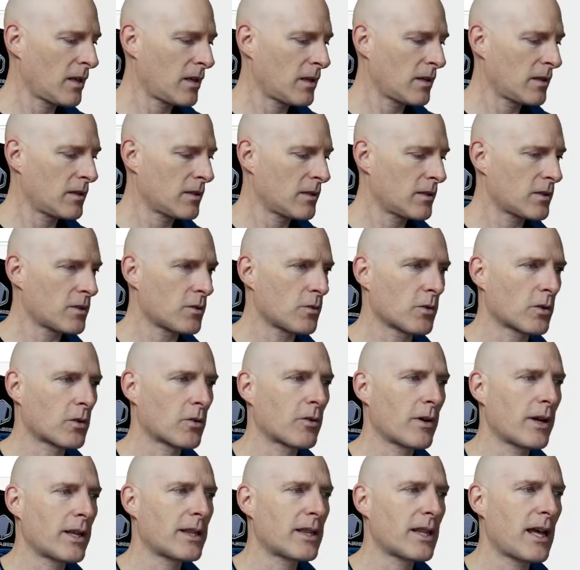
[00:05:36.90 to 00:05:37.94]
So we'll
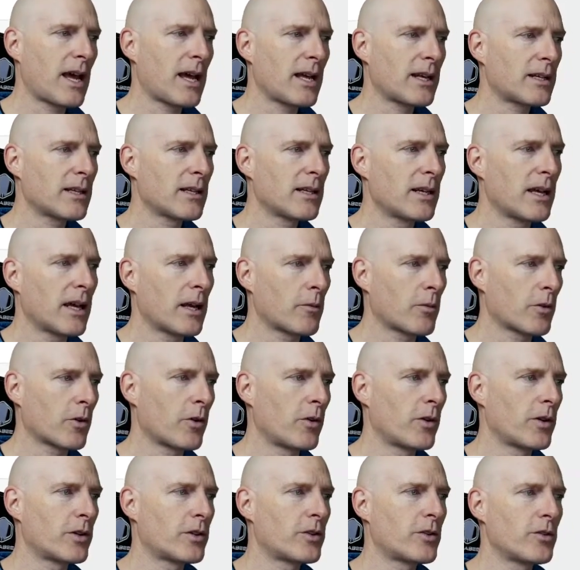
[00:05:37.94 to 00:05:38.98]
create that, and we're going
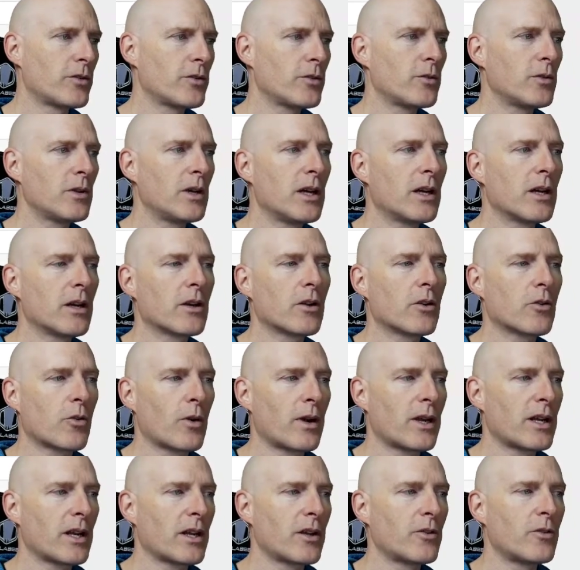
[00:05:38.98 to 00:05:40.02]
to create a
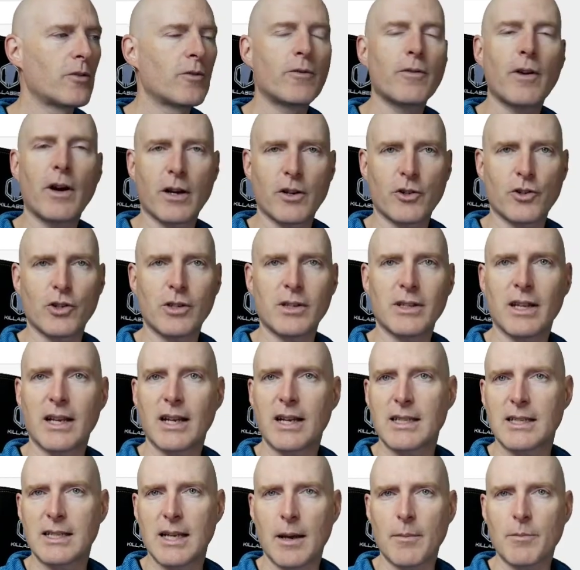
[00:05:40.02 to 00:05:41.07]
new function that
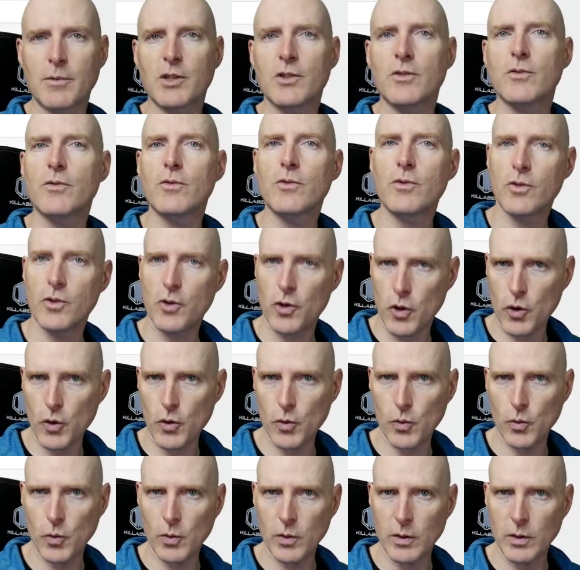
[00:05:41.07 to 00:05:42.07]
accepts two